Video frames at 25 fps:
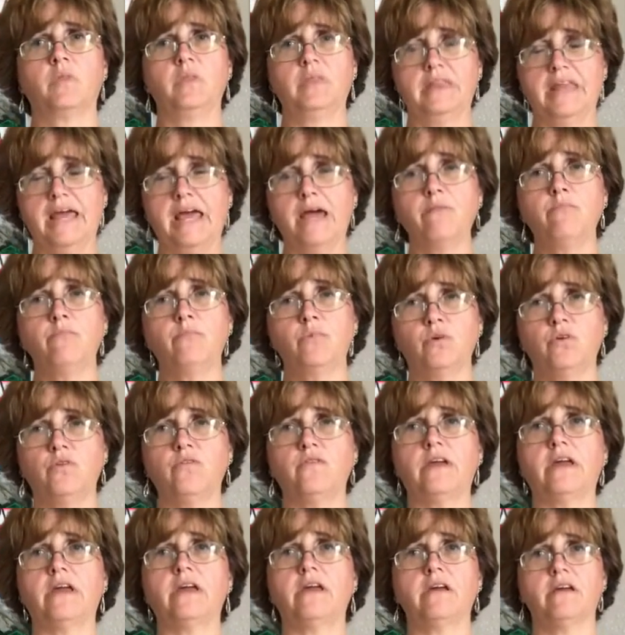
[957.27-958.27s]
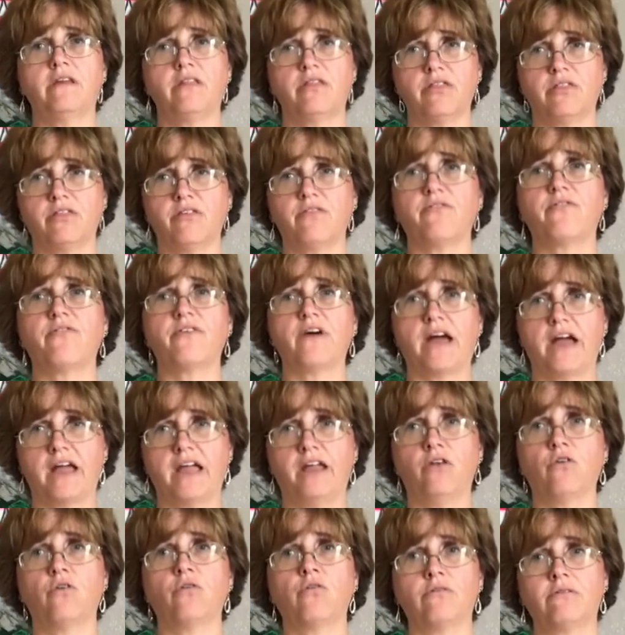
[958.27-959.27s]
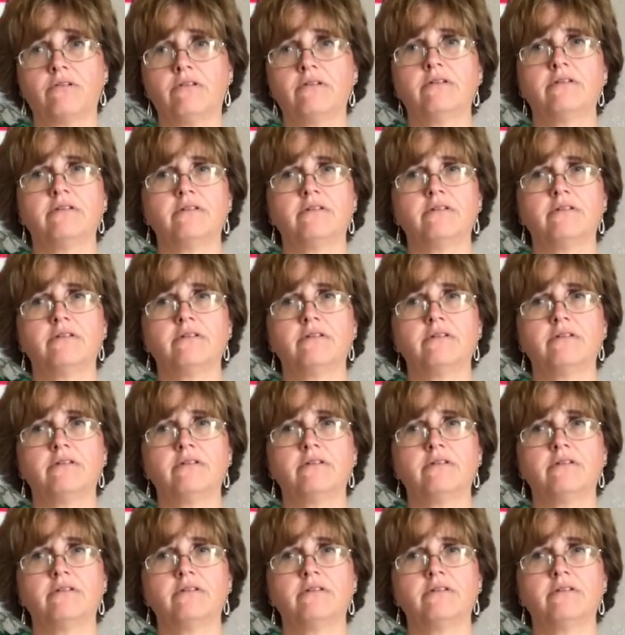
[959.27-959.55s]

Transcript: that movie, The Final,